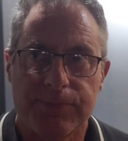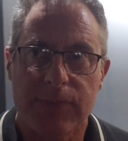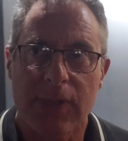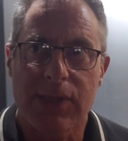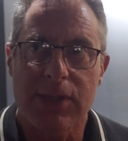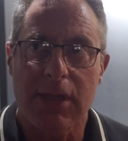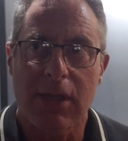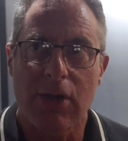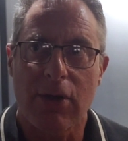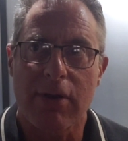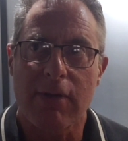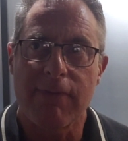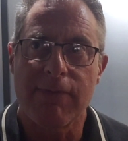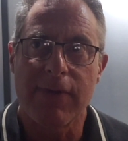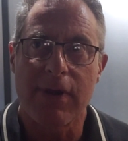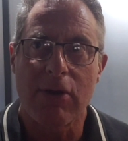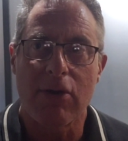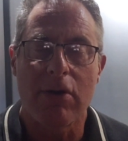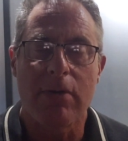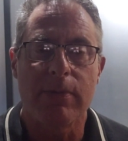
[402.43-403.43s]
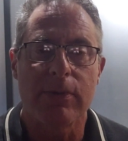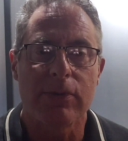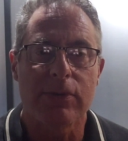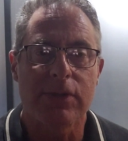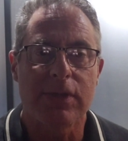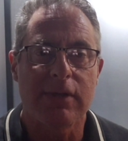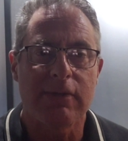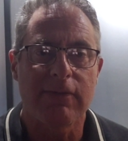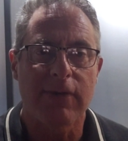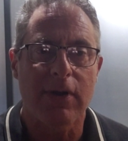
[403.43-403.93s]
There's a lot of
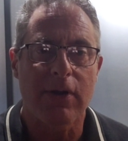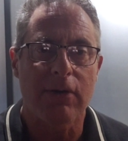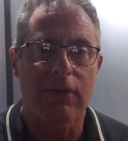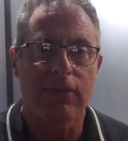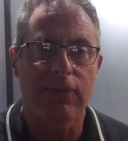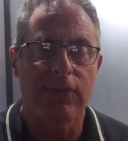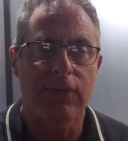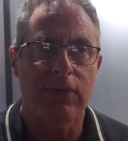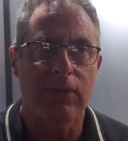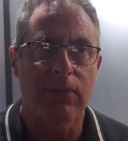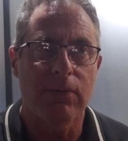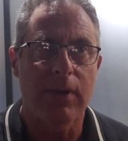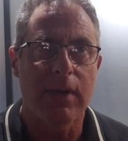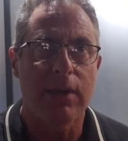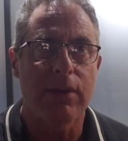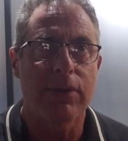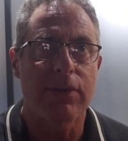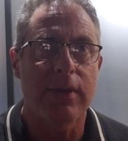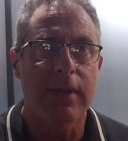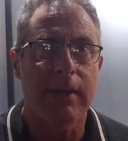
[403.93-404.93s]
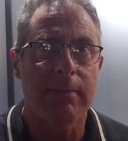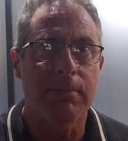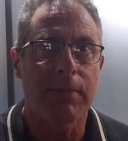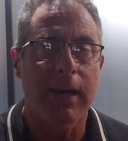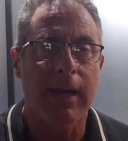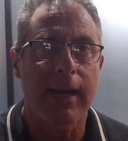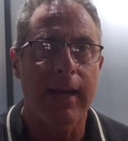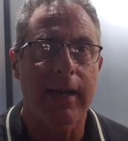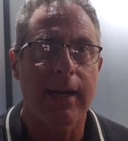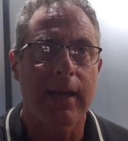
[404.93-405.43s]
variables involved with the
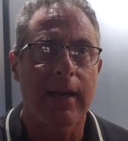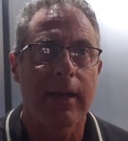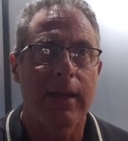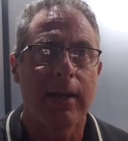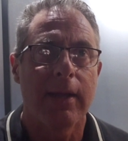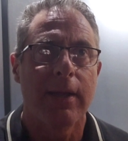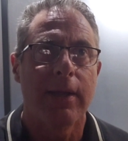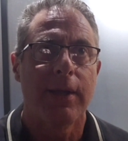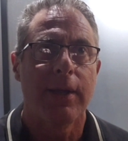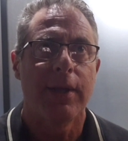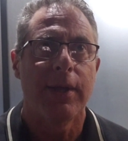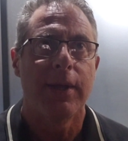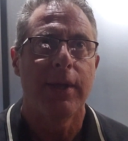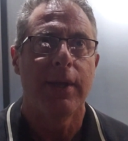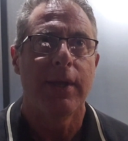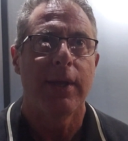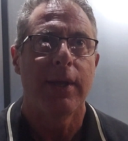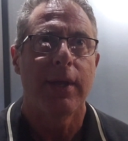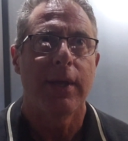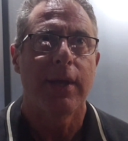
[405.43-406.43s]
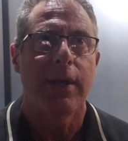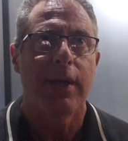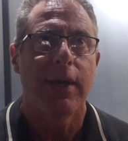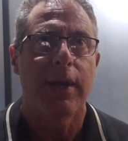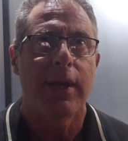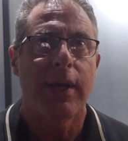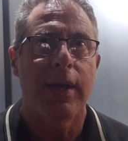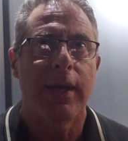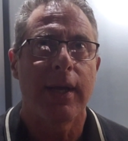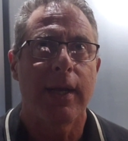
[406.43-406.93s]
implant,
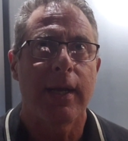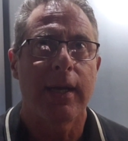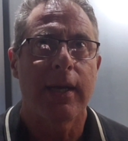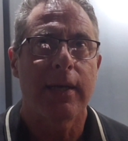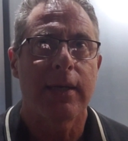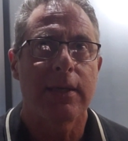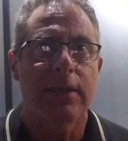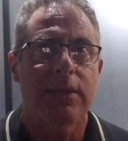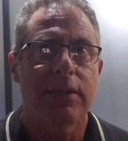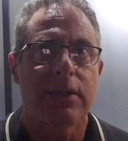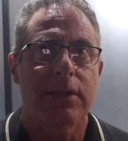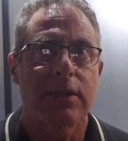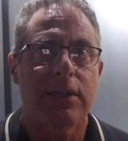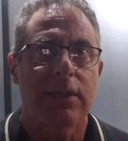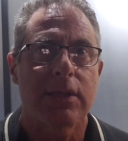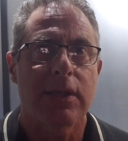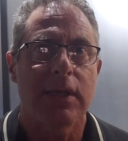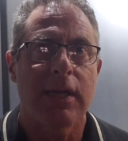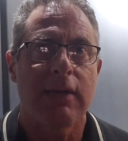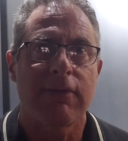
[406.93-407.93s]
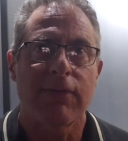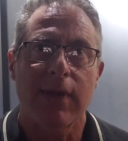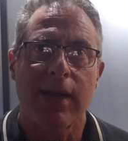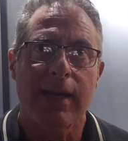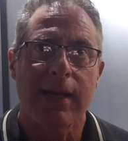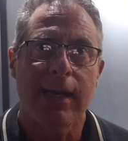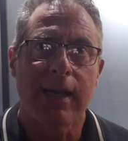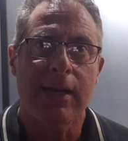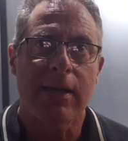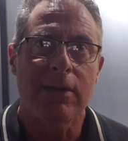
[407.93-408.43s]
and if they
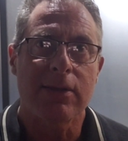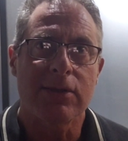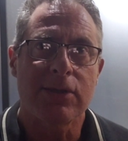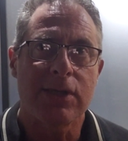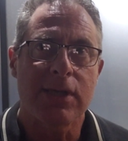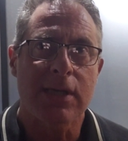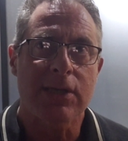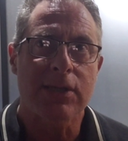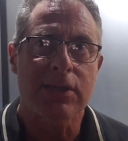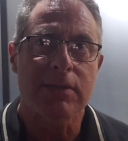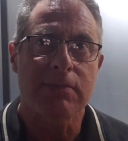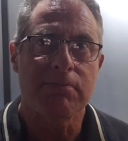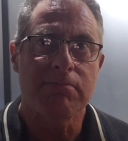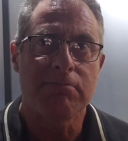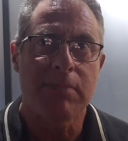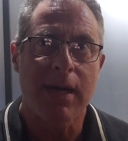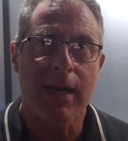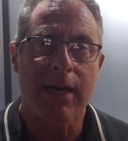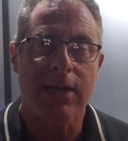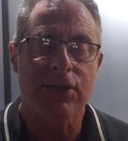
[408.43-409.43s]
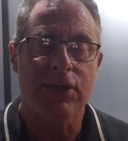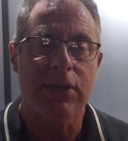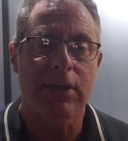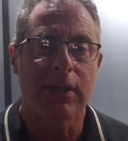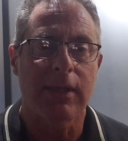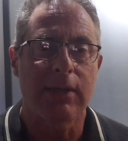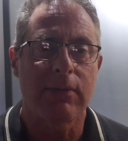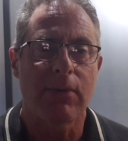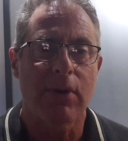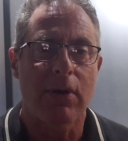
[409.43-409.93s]
get it just
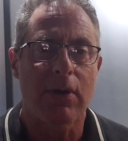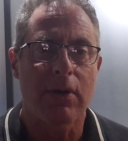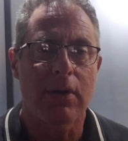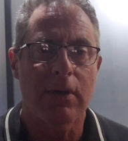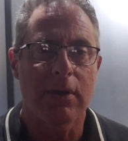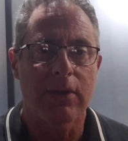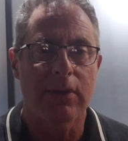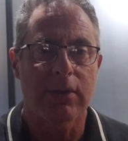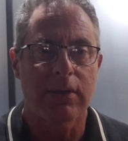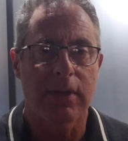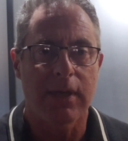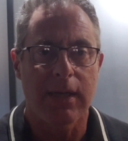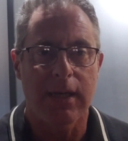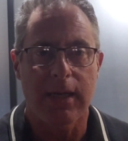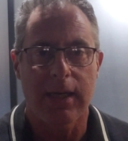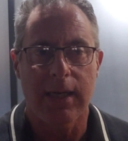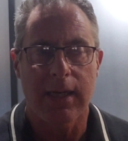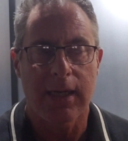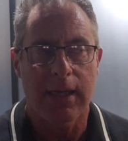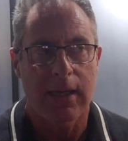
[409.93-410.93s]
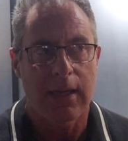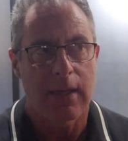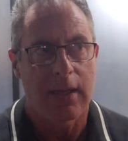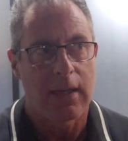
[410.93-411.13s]
marginally wrong, the